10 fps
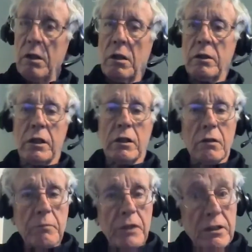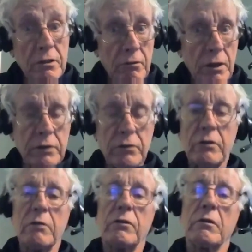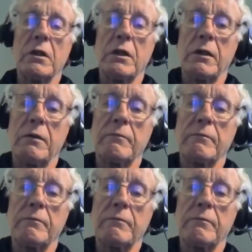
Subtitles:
They can only be narrated, if you like.